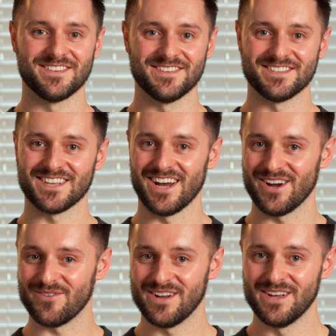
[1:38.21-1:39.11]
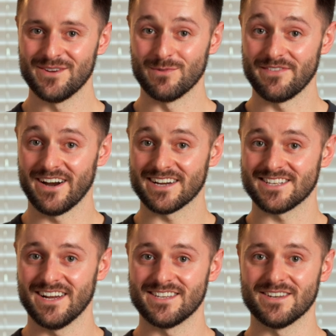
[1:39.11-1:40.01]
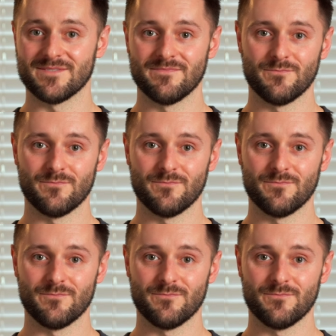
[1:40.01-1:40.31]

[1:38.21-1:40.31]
So we're very excited.